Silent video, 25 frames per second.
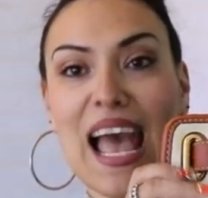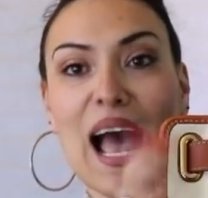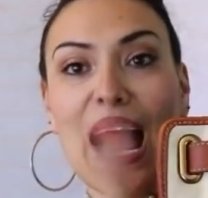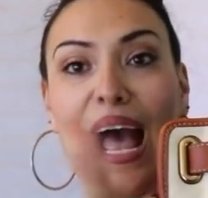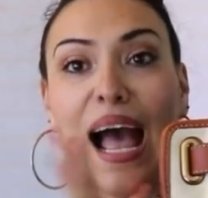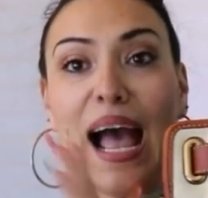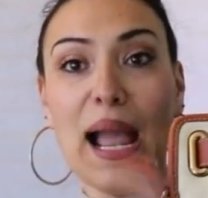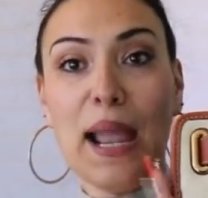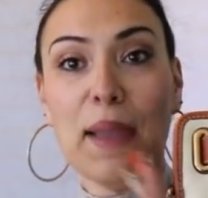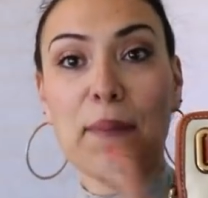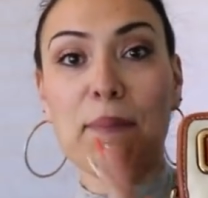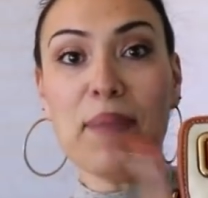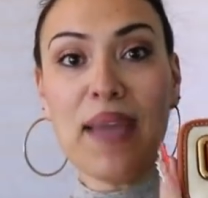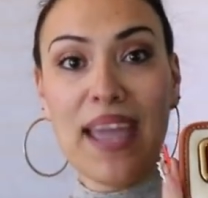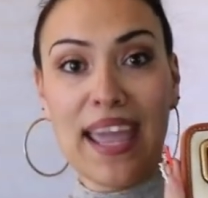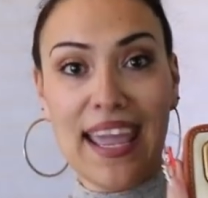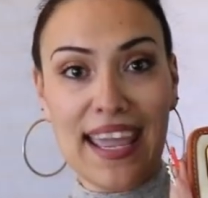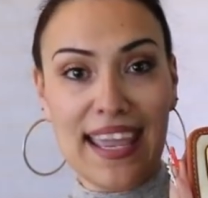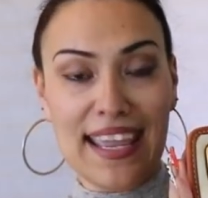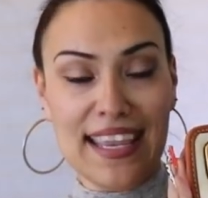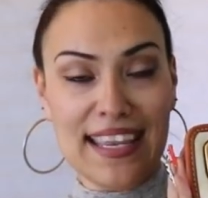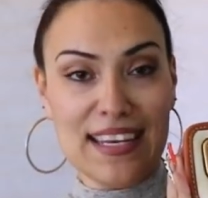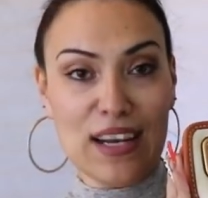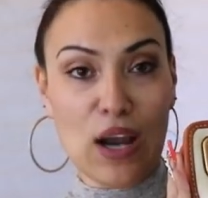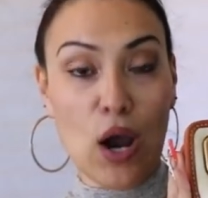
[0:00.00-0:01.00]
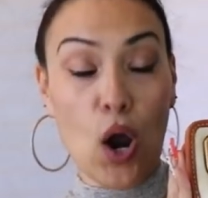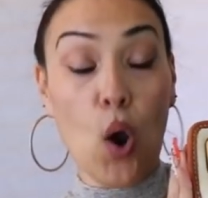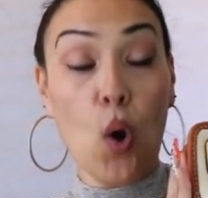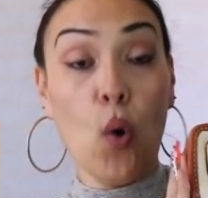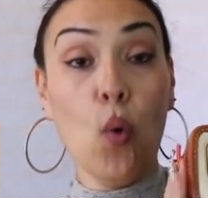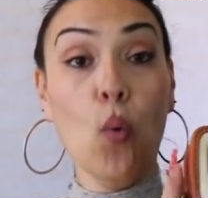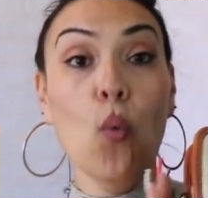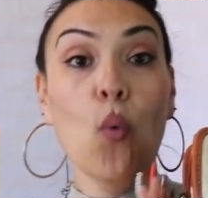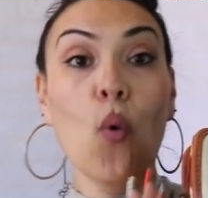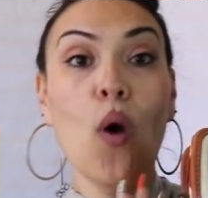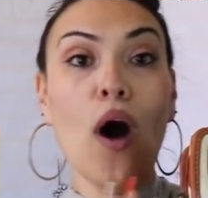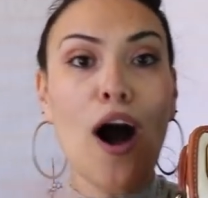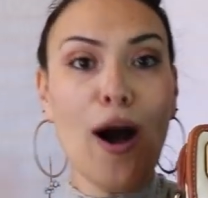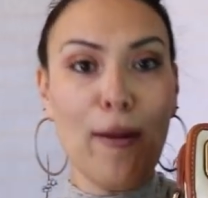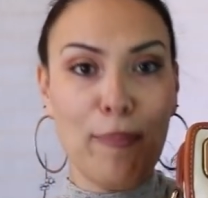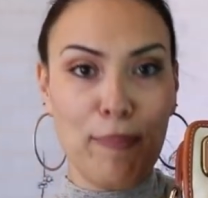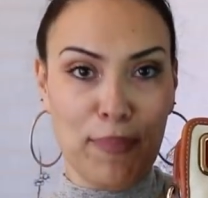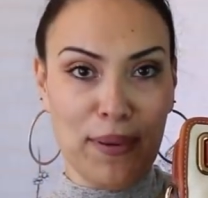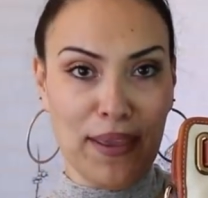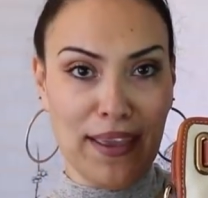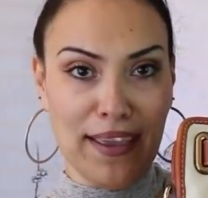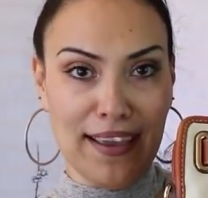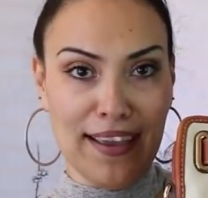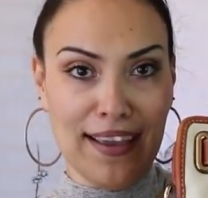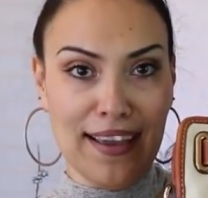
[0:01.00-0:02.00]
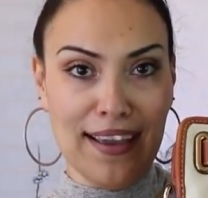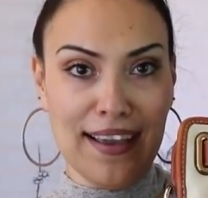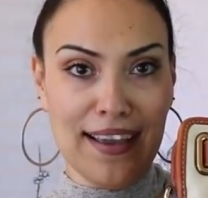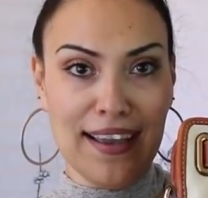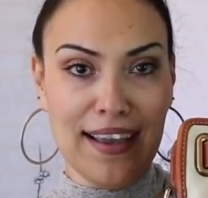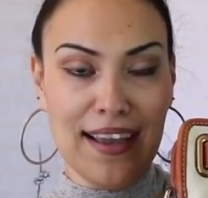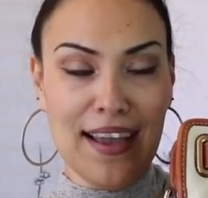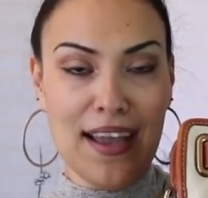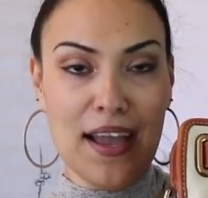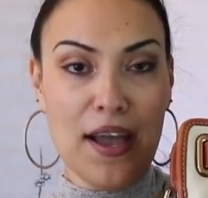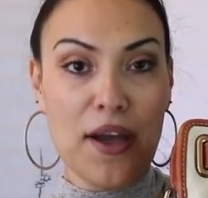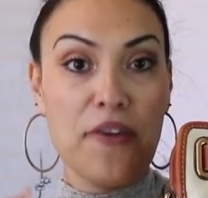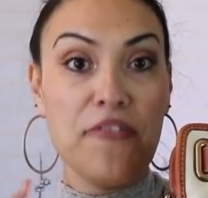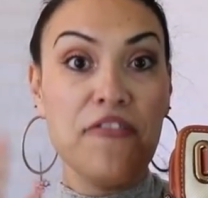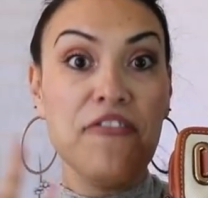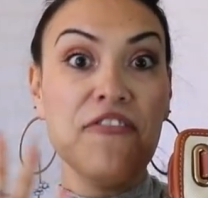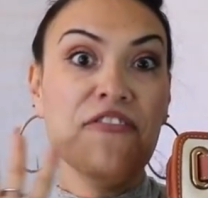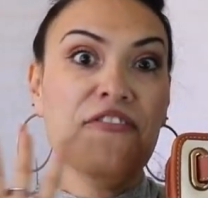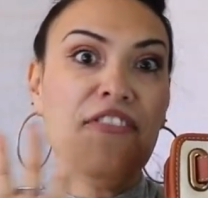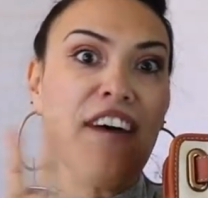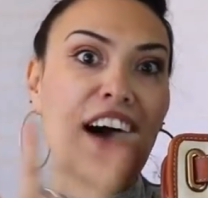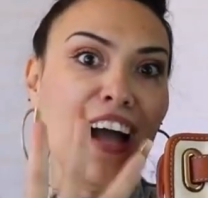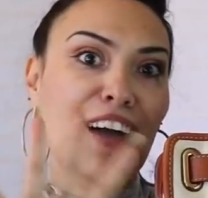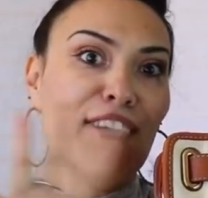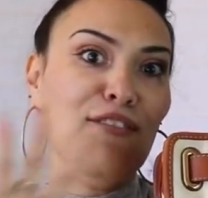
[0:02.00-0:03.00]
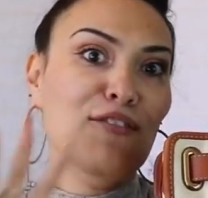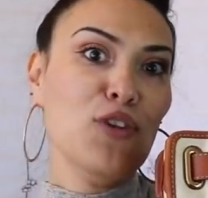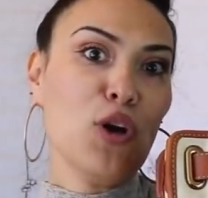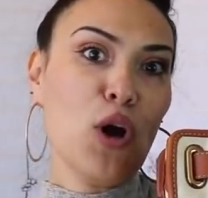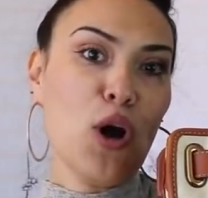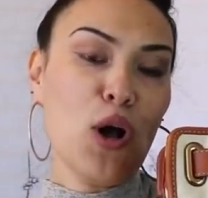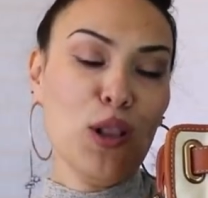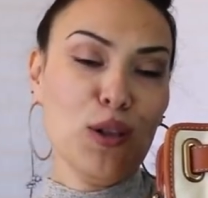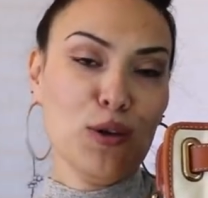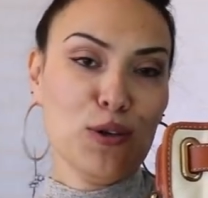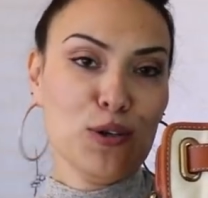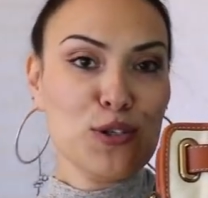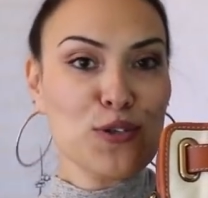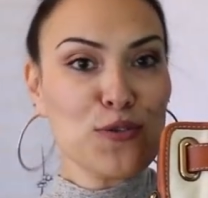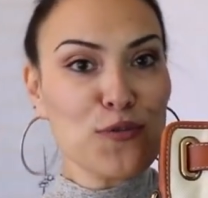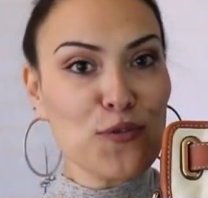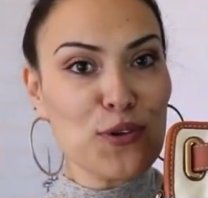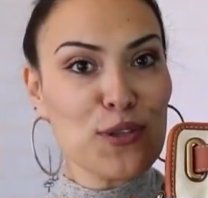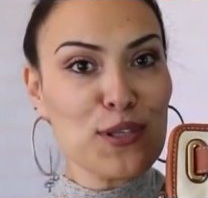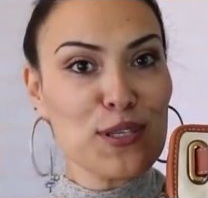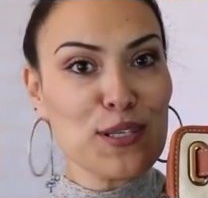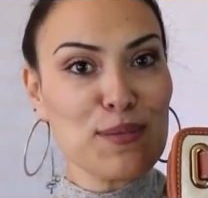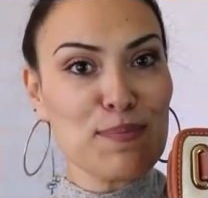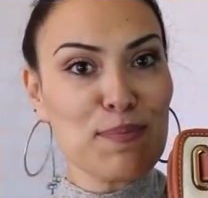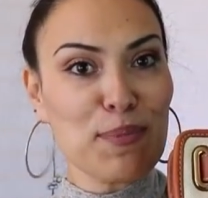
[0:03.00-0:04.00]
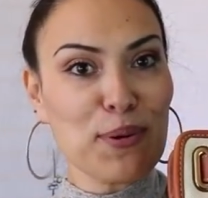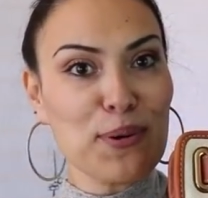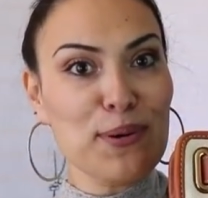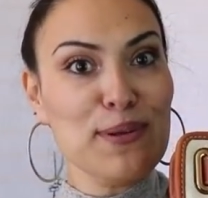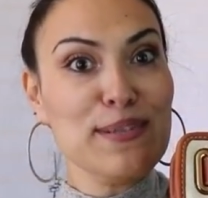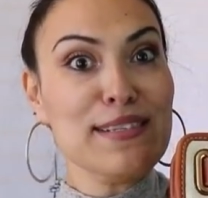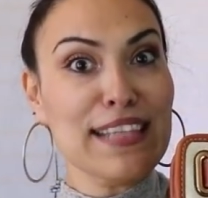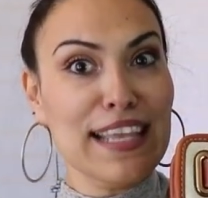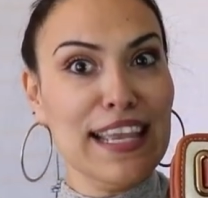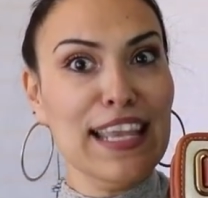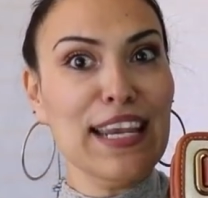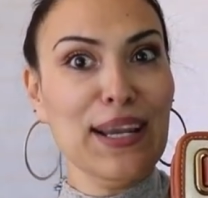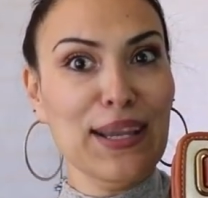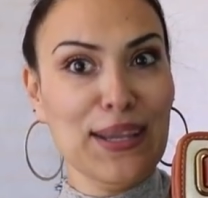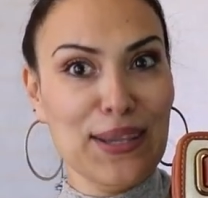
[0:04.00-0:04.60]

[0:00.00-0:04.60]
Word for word: I paid a whopping five dollars for this purse in a